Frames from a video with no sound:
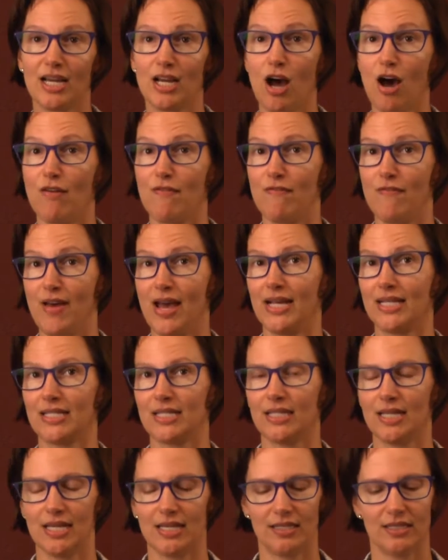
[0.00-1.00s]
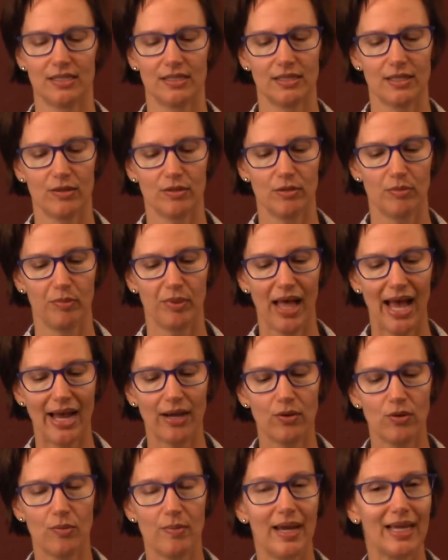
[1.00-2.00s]
convex lens. So the
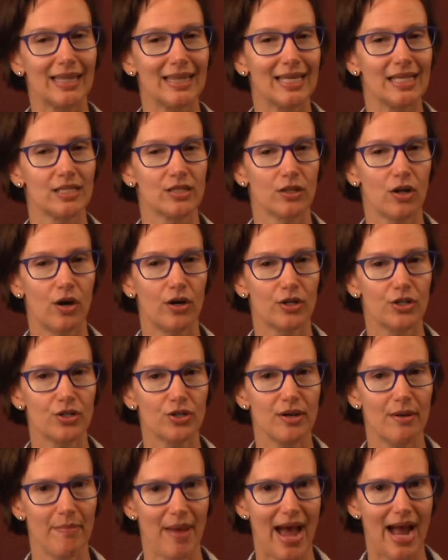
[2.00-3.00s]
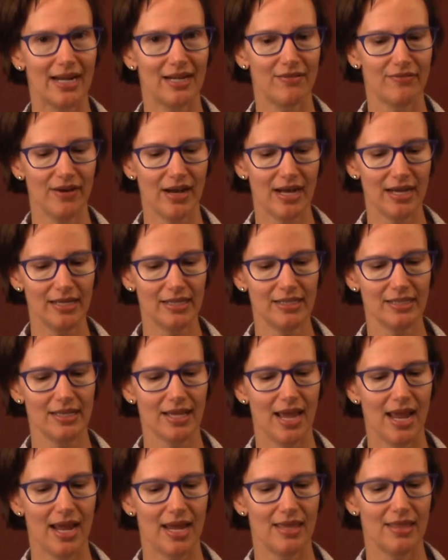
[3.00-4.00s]
black will make things larger, it magnifies,
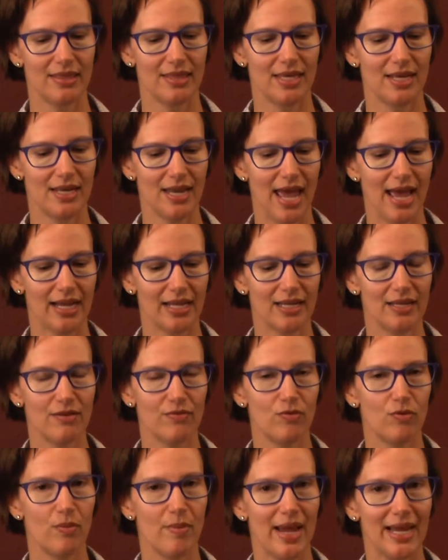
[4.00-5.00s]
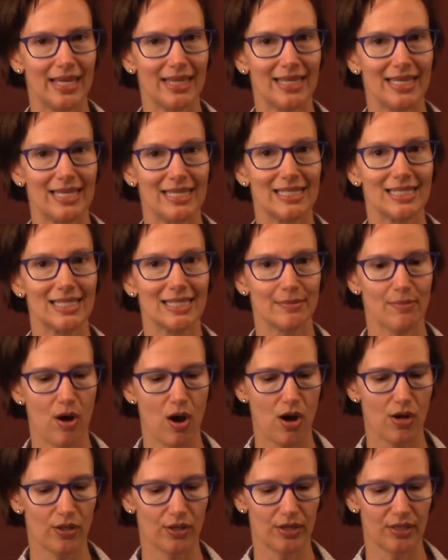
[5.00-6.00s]
and the negative will make things
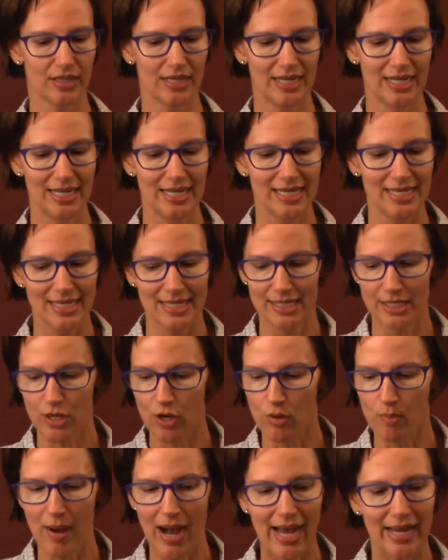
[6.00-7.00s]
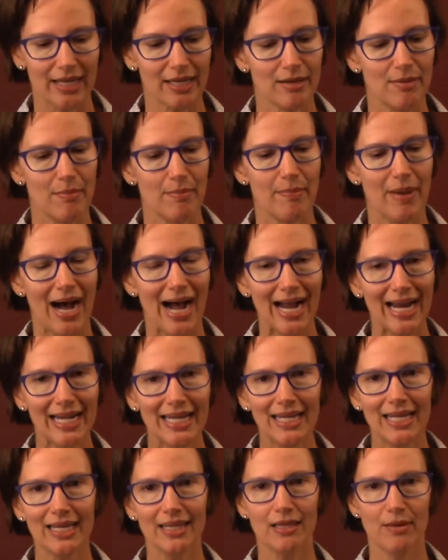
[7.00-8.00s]
smaller. So by
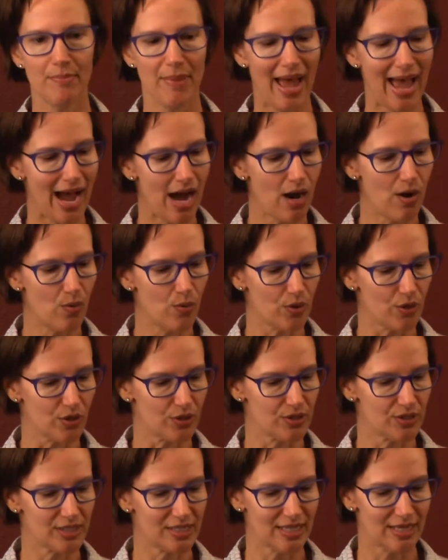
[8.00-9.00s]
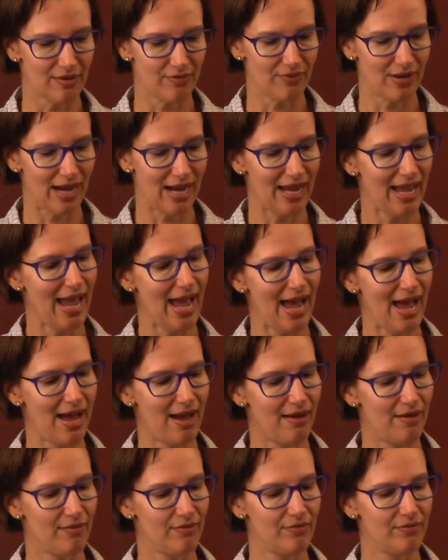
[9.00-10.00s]
combining the powers, if I
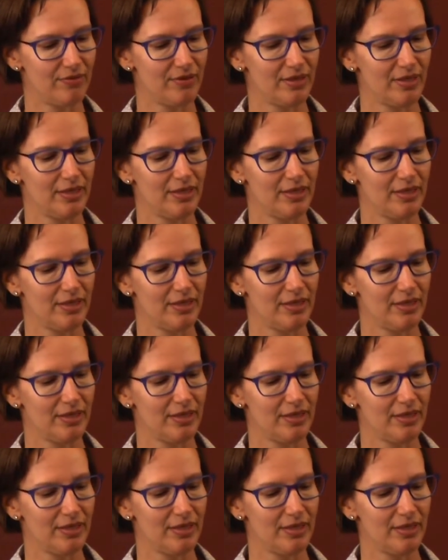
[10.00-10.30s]
have